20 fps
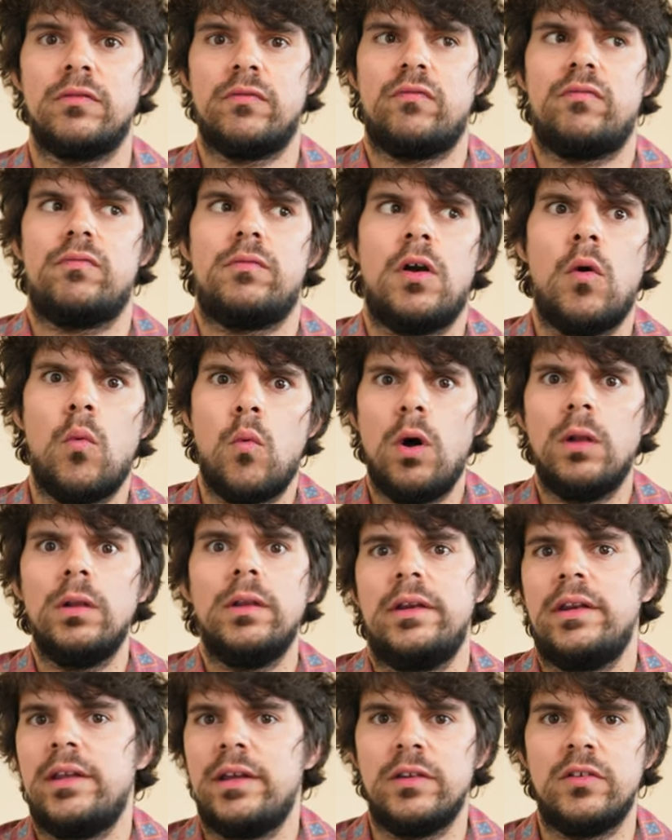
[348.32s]
of
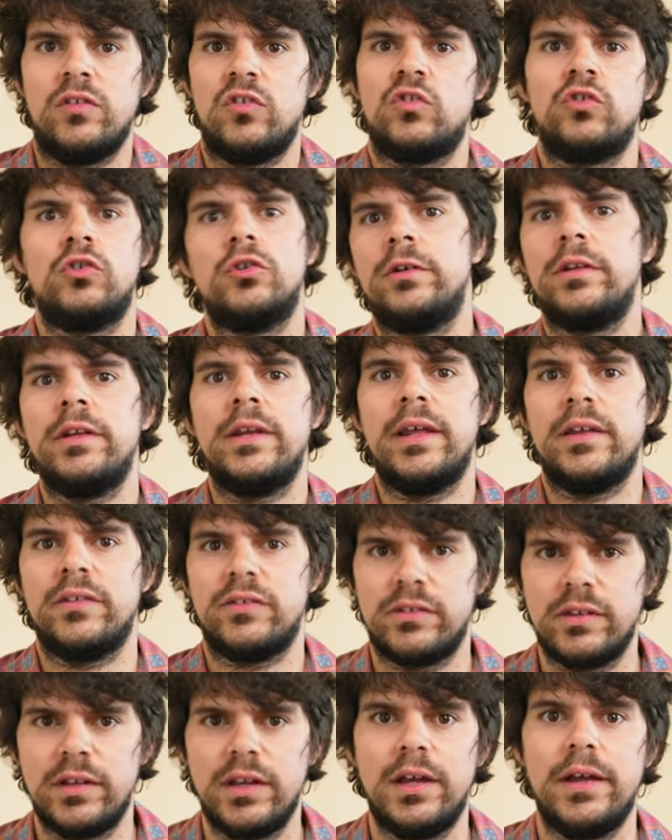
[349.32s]
quality and
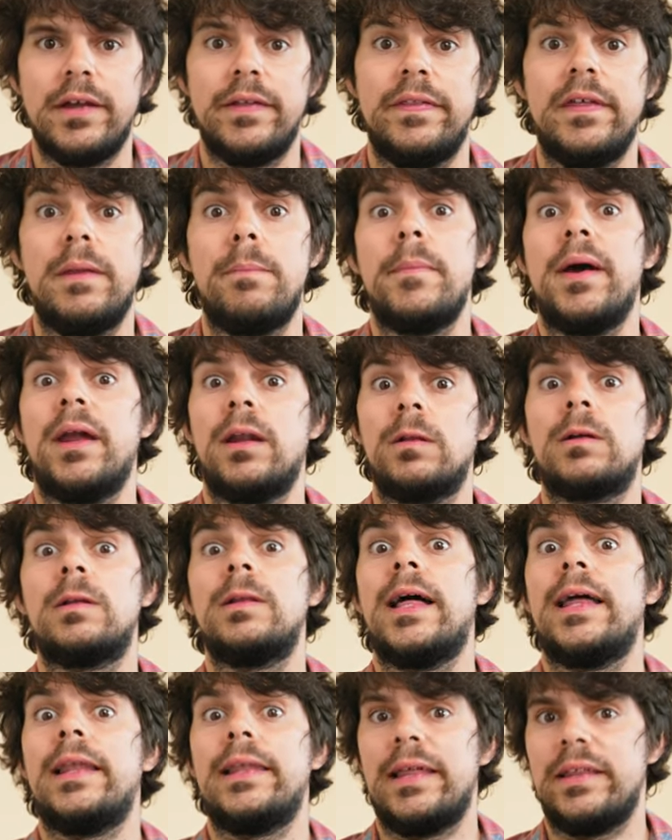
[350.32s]
sturdiness that metal
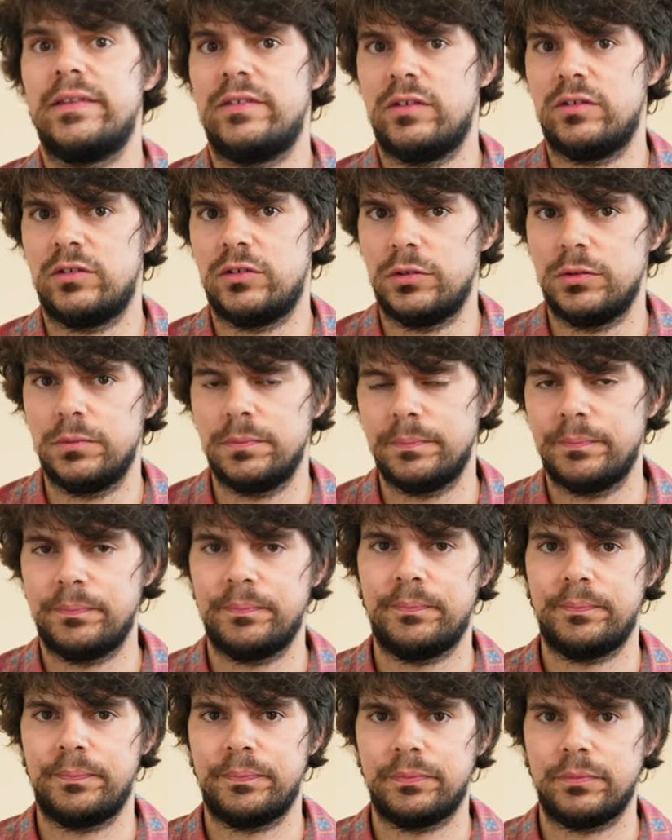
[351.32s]
clad lenses do
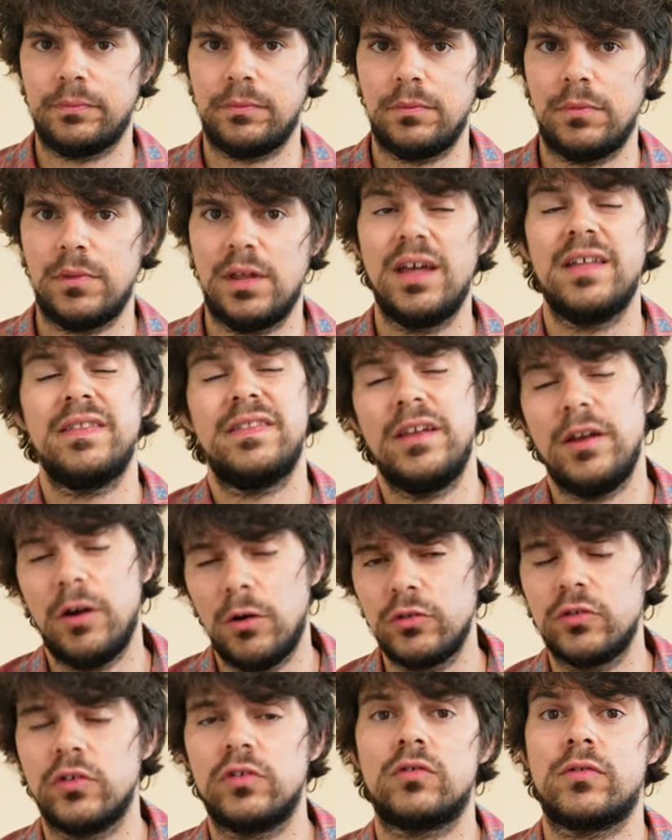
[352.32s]
they
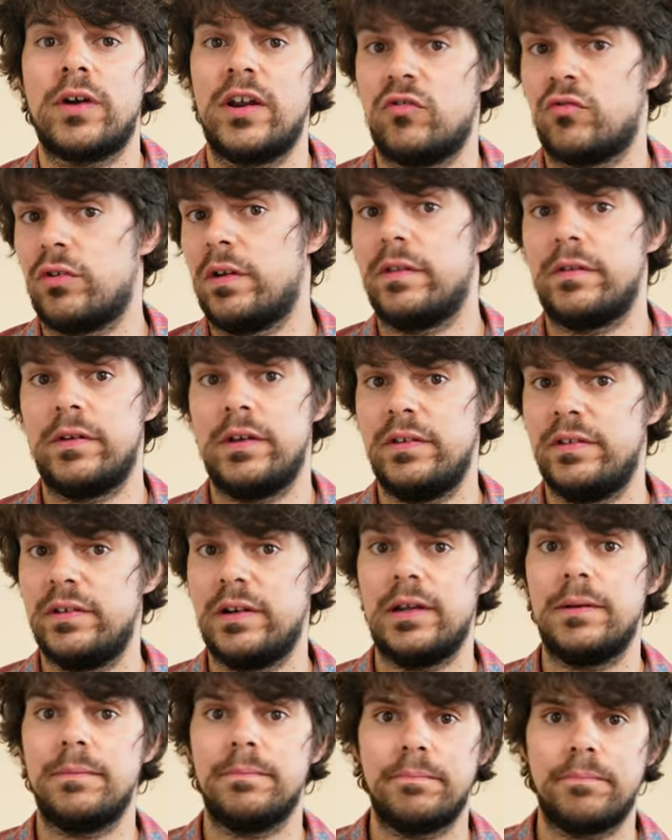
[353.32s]
also scratch rather
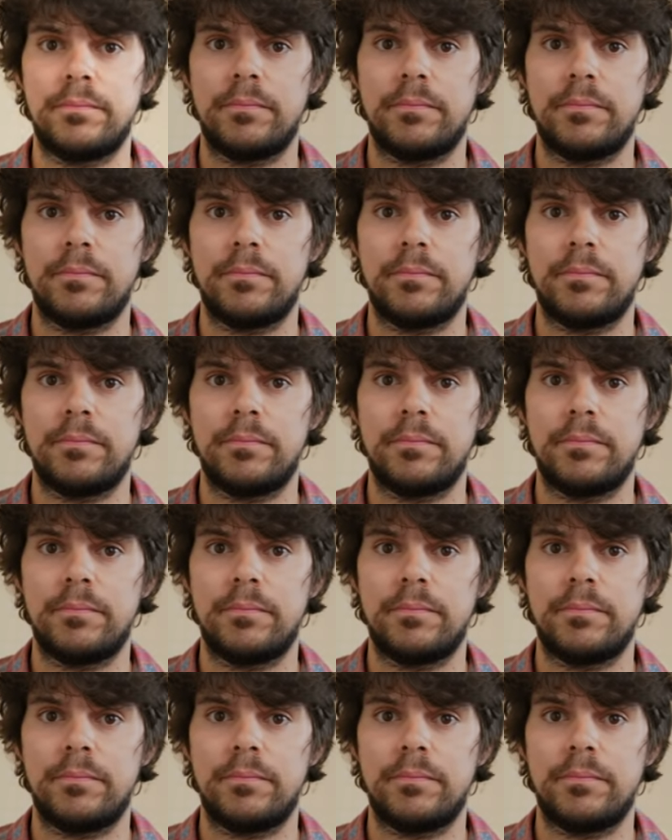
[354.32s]
easily.